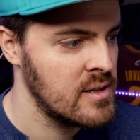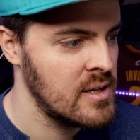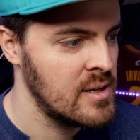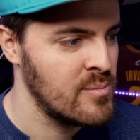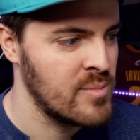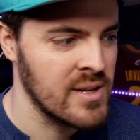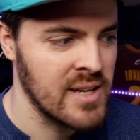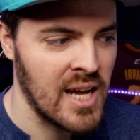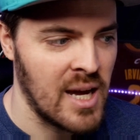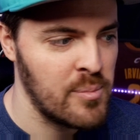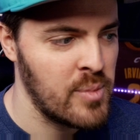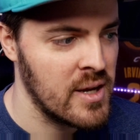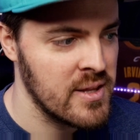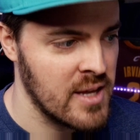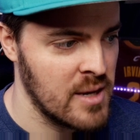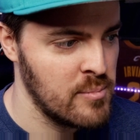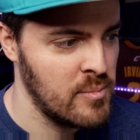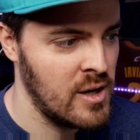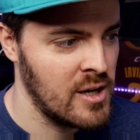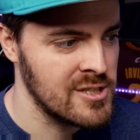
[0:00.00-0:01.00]
but not by
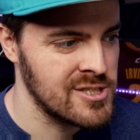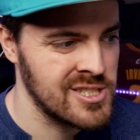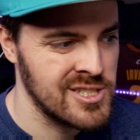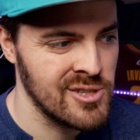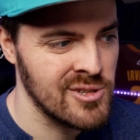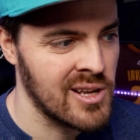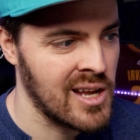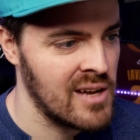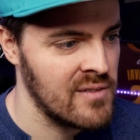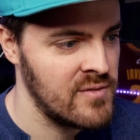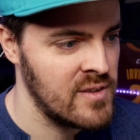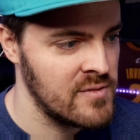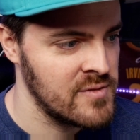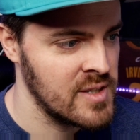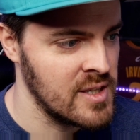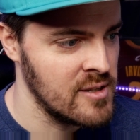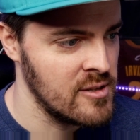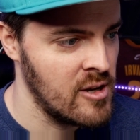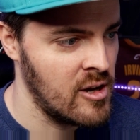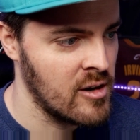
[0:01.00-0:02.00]
that much because he only got
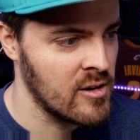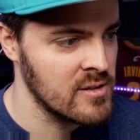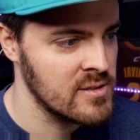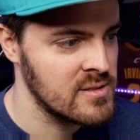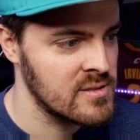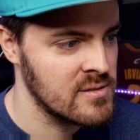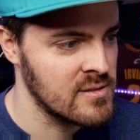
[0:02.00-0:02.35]
15 yards.